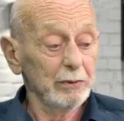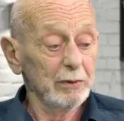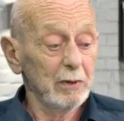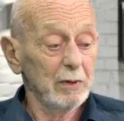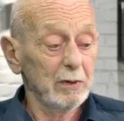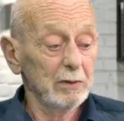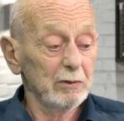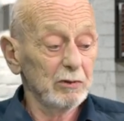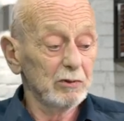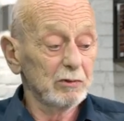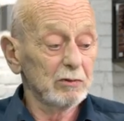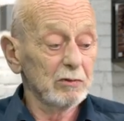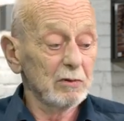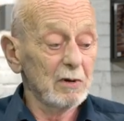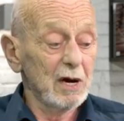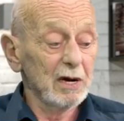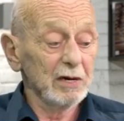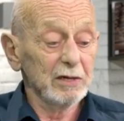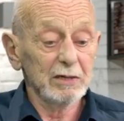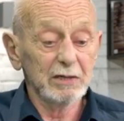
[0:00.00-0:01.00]
you know,
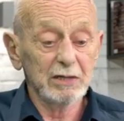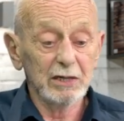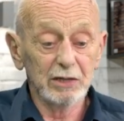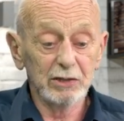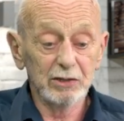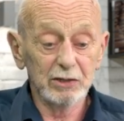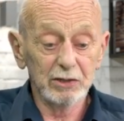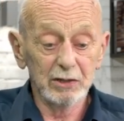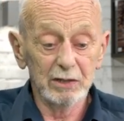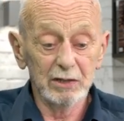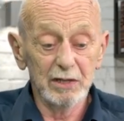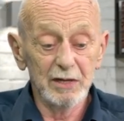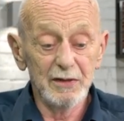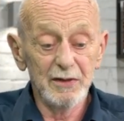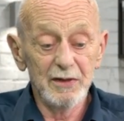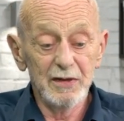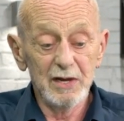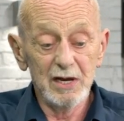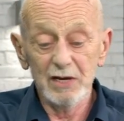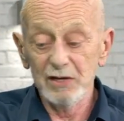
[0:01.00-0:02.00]
drug addiction and
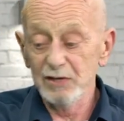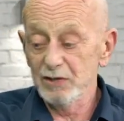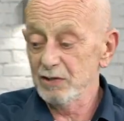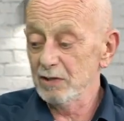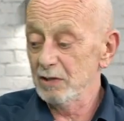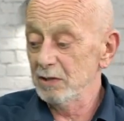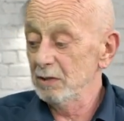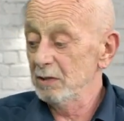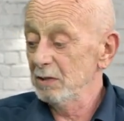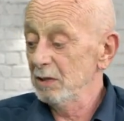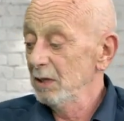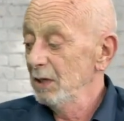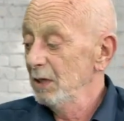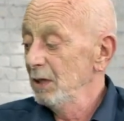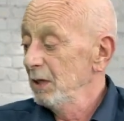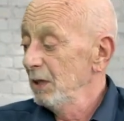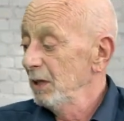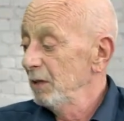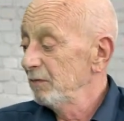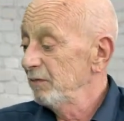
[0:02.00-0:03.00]
this and
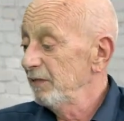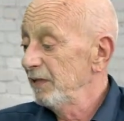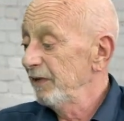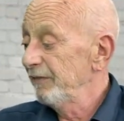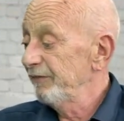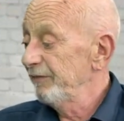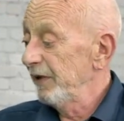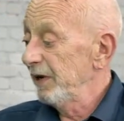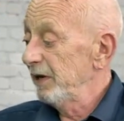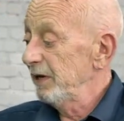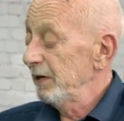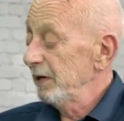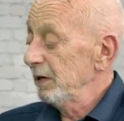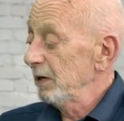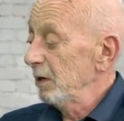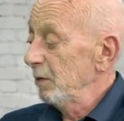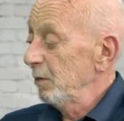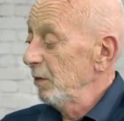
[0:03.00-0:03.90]
reoffending and